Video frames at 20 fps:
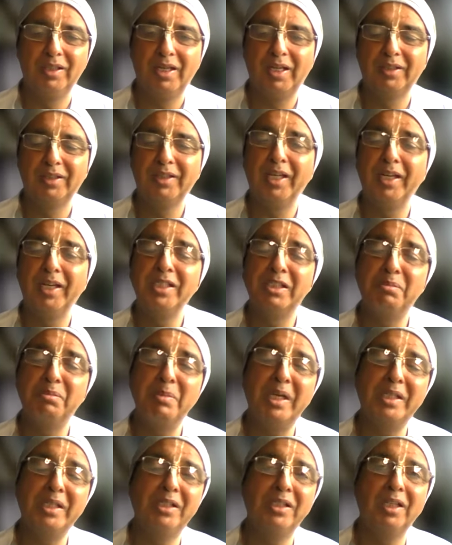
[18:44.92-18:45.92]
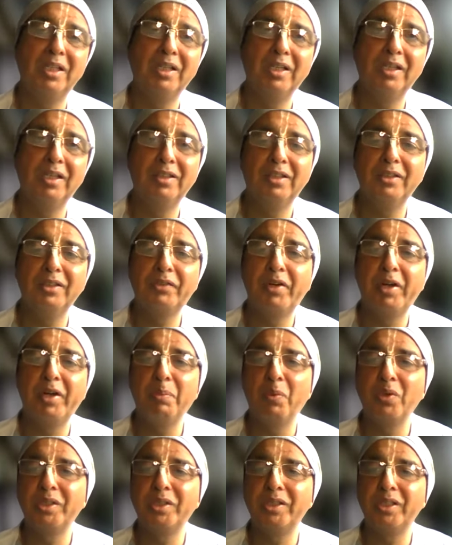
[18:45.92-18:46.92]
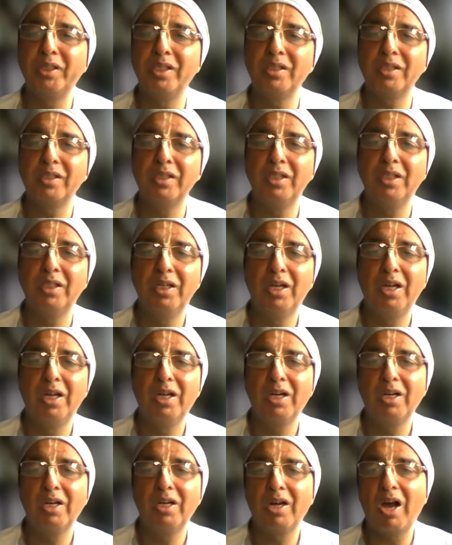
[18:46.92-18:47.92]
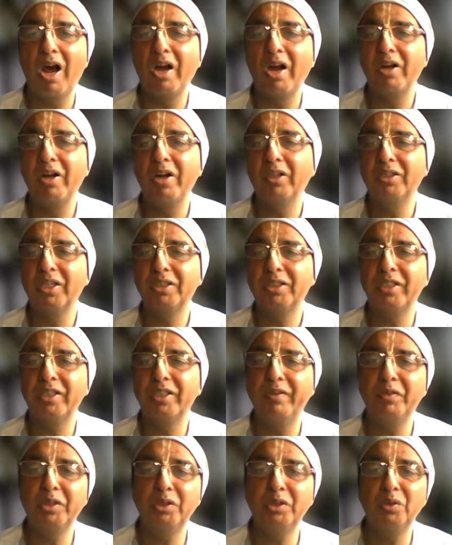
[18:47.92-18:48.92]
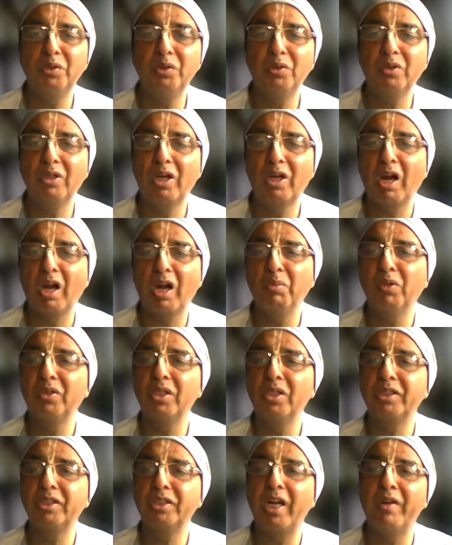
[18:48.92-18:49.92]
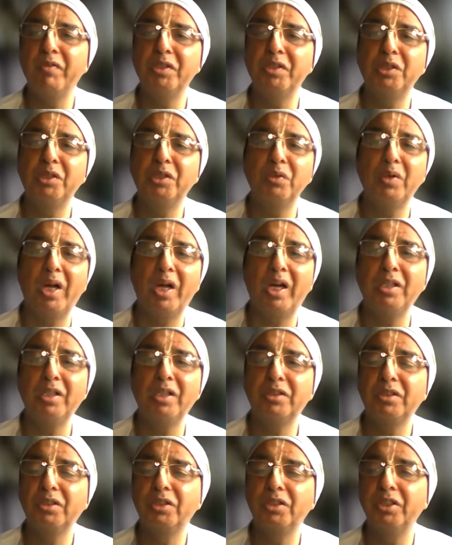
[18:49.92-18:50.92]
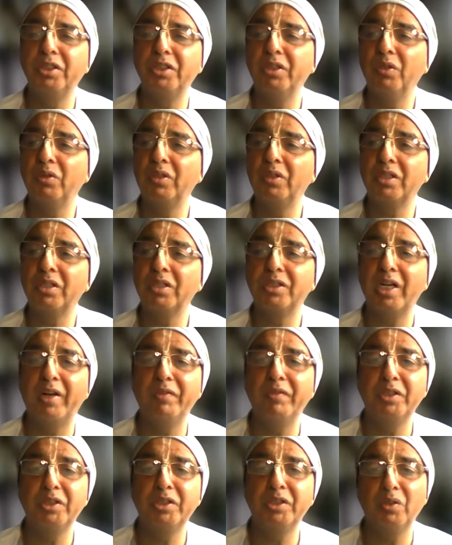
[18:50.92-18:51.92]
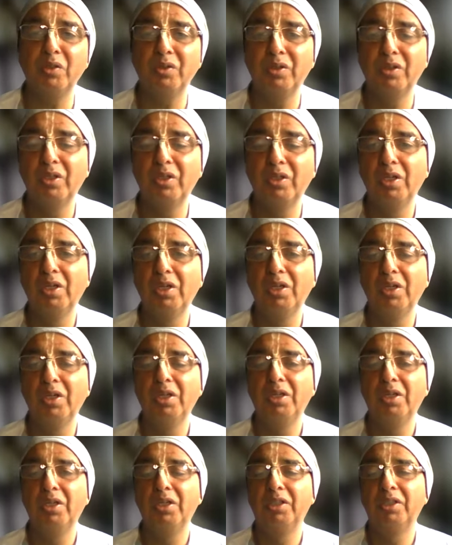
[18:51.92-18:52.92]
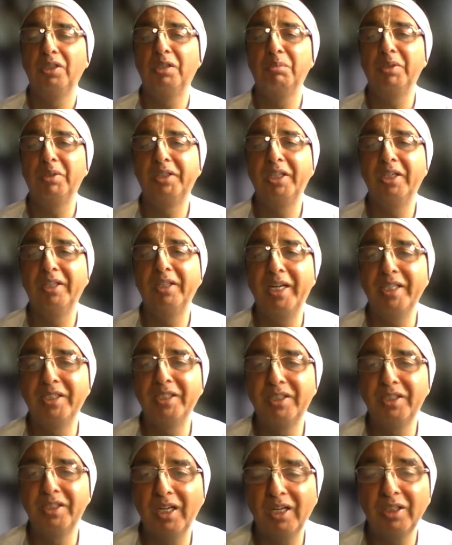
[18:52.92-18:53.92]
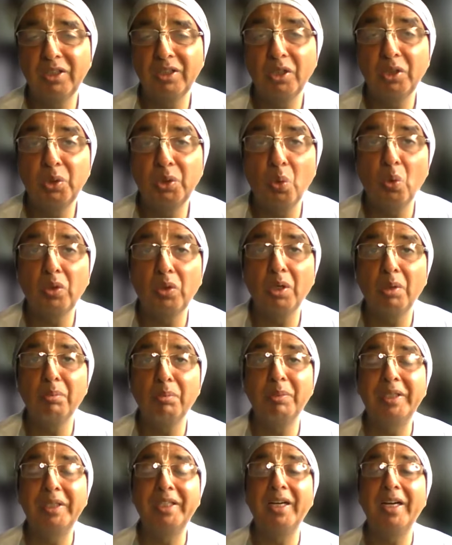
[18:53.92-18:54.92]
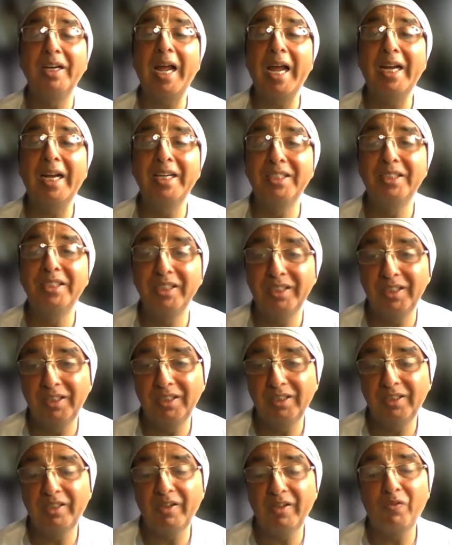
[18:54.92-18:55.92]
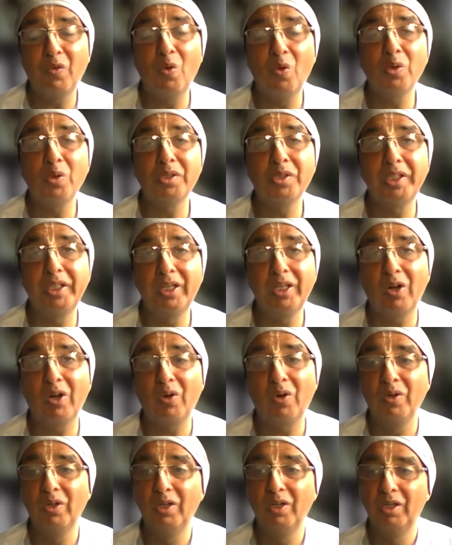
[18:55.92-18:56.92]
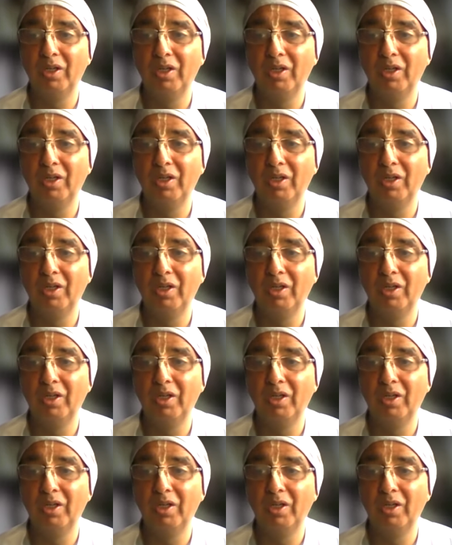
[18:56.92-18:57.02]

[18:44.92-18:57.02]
And then it's mentioned the three Purushas Daksha Vishnu, Garbhodaksha Vishnu, and Daksha Vishnu. The material nature, the total material energy, the false ego,